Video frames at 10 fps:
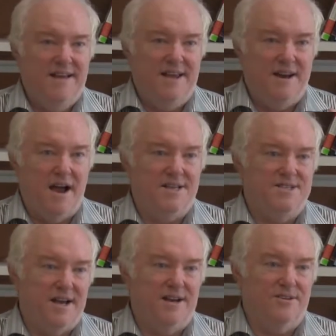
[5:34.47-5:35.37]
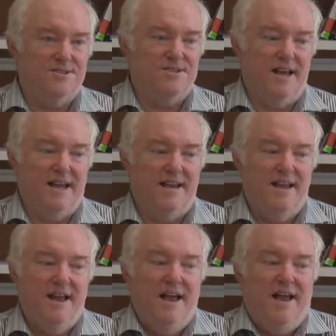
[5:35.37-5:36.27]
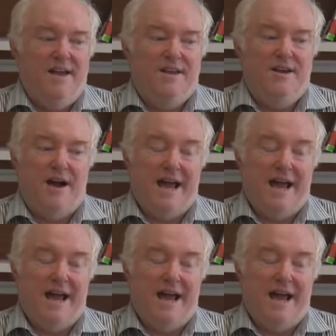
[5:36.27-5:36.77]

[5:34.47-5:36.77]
in hindsight, it looks like, you know,